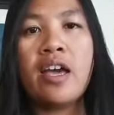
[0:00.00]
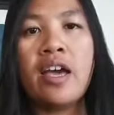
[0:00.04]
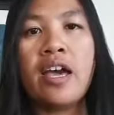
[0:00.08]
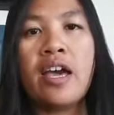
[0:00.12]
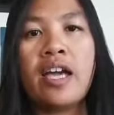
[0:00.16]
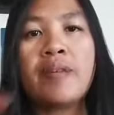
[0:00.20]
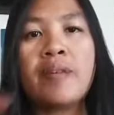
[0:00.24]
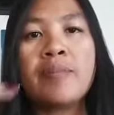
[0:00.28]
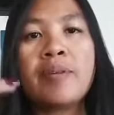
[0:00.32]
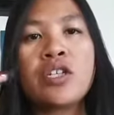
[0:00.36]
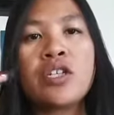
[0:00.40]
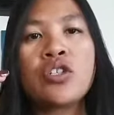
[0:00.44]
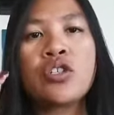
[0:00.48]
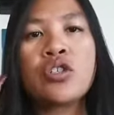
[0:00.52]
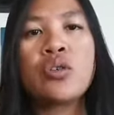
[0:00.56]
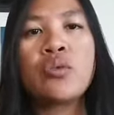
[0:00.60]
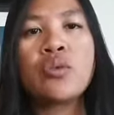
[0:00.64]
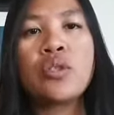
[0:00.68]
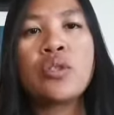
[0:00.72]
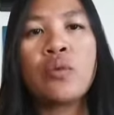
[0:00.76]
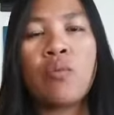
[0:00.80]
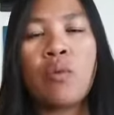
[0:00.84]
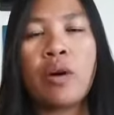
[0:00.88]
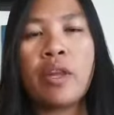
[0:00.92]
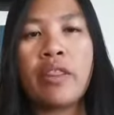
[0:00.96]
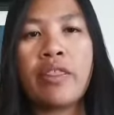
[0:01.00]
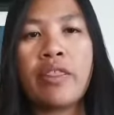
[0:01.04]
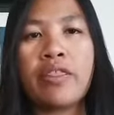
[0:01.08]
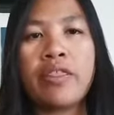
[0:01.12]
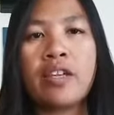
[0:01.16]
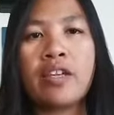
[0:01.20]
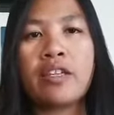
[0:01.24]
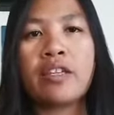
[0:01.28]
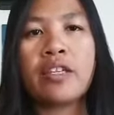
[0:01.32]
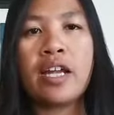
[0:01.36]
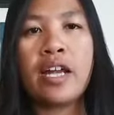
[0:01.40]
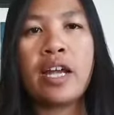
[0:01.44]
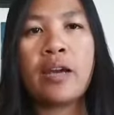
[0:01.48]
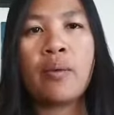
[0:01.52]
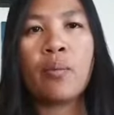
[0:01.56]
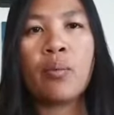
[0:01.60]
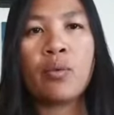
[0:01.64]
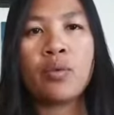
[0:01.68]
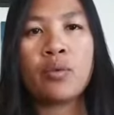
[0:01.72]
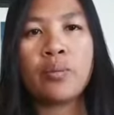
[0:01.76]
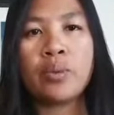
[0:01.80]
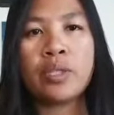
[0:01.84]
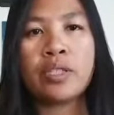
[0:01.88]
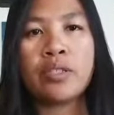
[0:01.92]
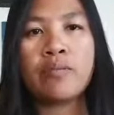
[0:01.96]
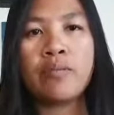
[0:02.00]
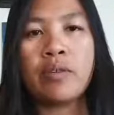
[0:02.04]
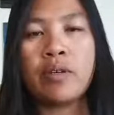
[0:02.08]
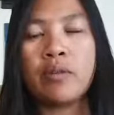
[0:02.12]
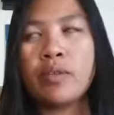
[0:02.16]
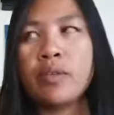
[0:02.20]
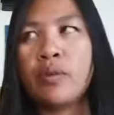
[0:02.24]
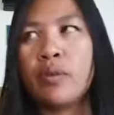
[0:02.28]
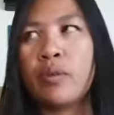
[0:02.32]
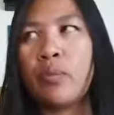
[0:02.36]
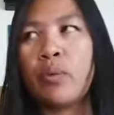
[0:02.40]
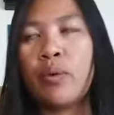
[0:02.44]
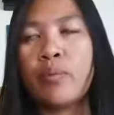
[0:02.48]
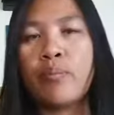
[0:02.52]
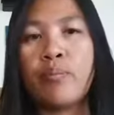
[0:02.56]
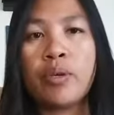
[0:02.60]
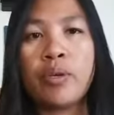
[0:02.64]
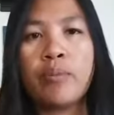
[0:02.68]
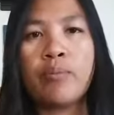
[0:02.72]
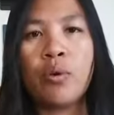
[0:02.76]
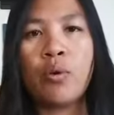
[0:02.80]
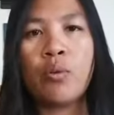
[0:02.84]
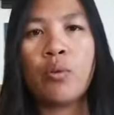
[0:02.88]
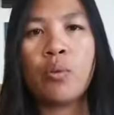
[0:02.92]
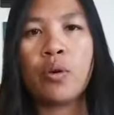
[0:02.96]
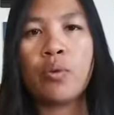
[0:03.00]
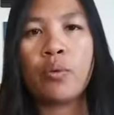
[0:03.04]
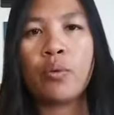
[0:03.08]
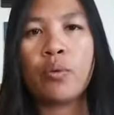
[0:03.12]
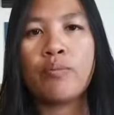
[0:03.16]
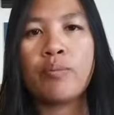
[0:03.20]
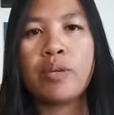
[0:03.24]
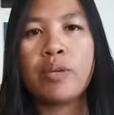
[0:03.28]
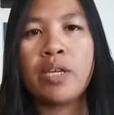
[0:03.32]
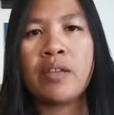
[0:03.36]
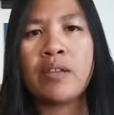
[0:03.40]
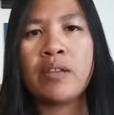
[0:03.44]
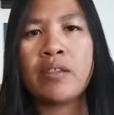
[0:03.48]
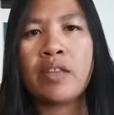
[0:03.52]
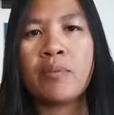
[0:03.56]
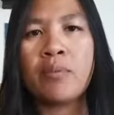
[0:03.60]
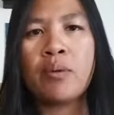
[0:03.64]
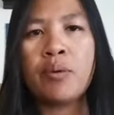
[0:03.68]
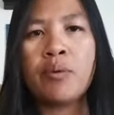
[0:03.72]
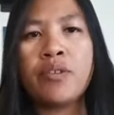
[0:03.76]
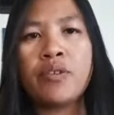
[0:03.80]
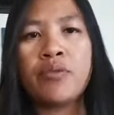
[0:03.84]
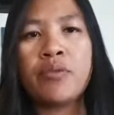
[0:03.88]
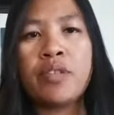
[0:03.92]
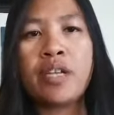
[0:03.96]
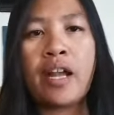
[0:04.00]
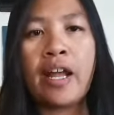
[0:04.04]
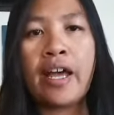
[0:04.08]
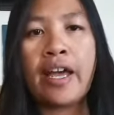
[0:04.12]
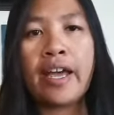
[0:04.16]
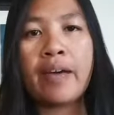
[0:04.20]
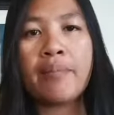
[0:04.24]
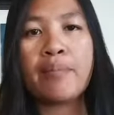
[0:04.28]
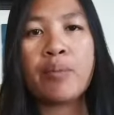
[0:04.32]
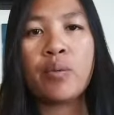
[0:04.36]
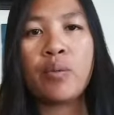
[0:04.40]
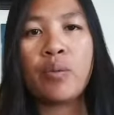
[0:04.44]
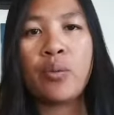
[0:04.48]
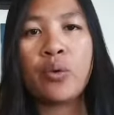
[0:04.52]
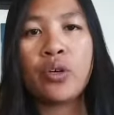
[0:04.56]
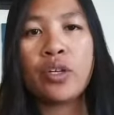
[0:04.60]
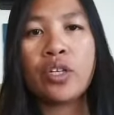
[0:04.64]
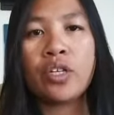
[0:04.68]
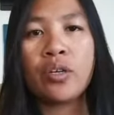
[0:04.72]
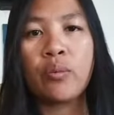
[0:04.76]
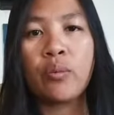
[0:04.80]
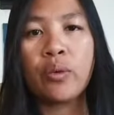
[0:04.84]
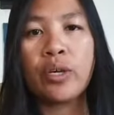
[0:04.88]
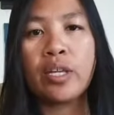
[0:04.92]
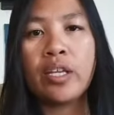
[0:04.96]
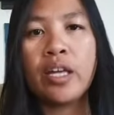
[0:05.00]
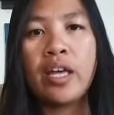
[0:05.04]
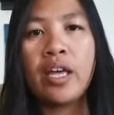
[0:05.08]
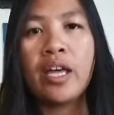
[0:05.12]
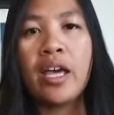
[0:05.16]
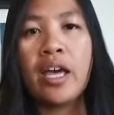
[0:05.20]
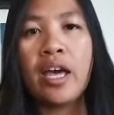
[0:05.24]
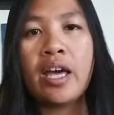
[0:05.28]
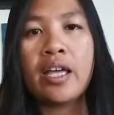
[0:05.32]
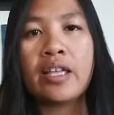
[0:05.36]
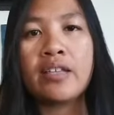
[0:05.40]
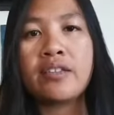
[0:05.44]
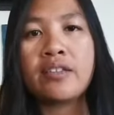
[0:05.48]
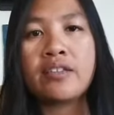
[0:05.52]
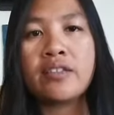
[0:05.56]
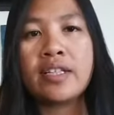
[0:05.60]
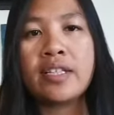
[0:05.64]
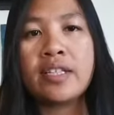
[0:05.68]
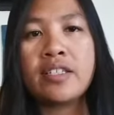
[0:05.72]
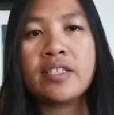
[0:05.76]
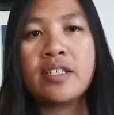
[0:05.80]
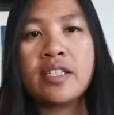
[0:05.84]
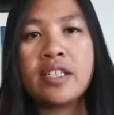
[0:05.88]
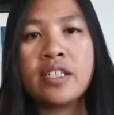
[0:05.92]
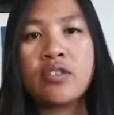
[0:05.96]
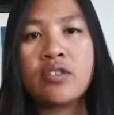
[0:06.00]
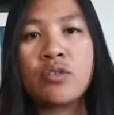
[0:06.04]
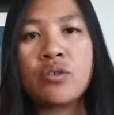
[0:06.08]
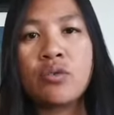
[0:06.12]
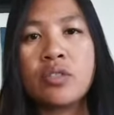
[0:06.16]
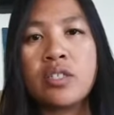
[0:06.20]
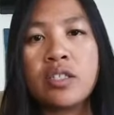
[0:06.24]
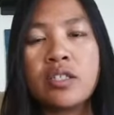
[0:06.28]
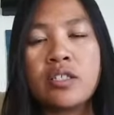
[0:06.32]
And I'm going to show you one thing that I work with. When people work with me, and some of you that I have been working with, it's listening to